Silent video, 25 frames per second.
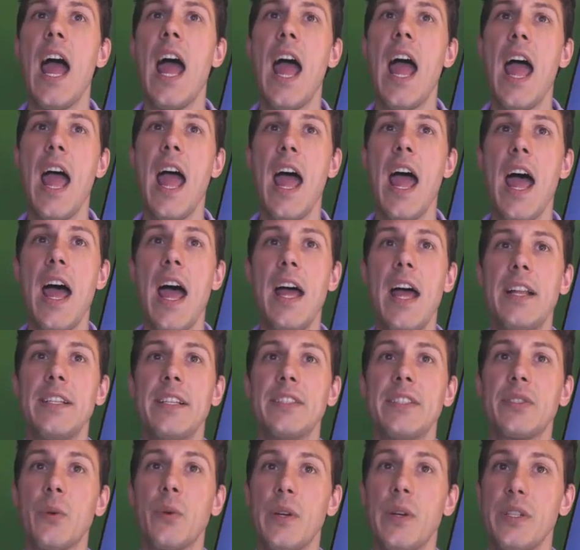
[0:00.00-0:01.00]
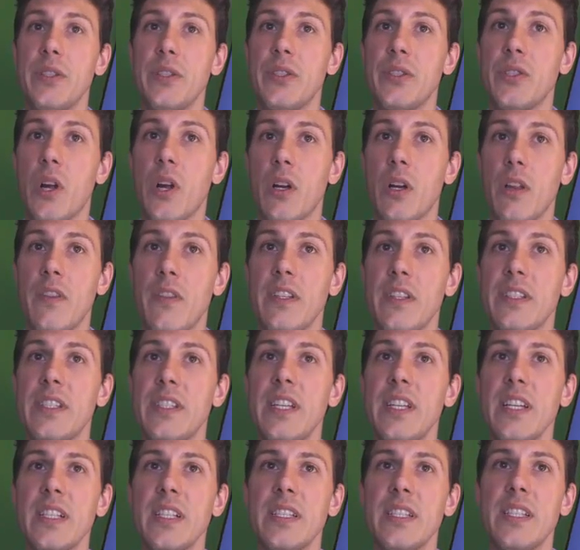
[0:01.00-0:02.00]
And it's going to start on the
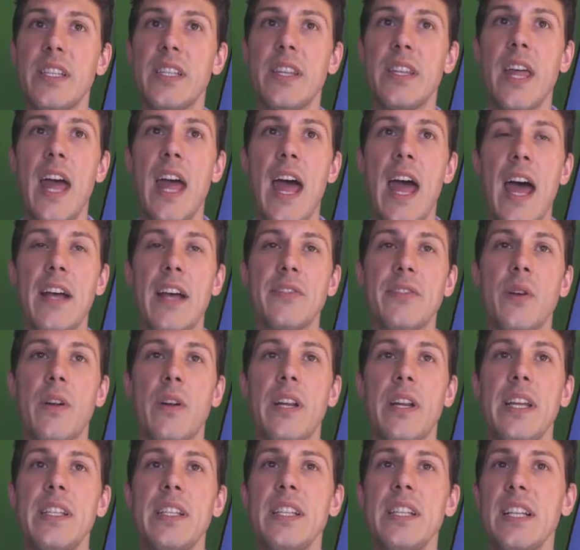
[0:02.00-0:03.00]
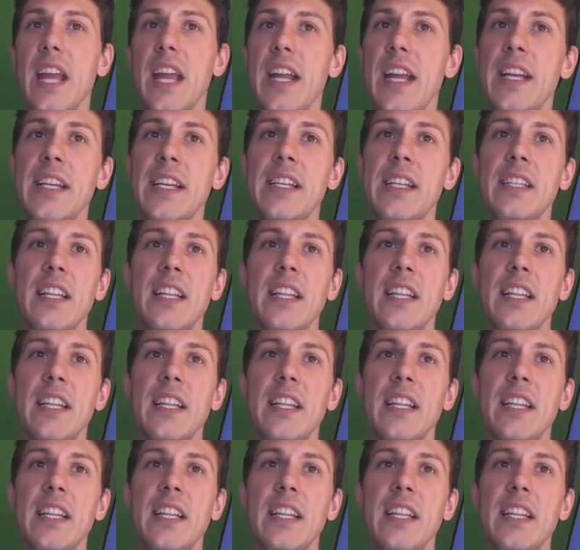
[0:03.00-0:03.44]
6th, as already indicated.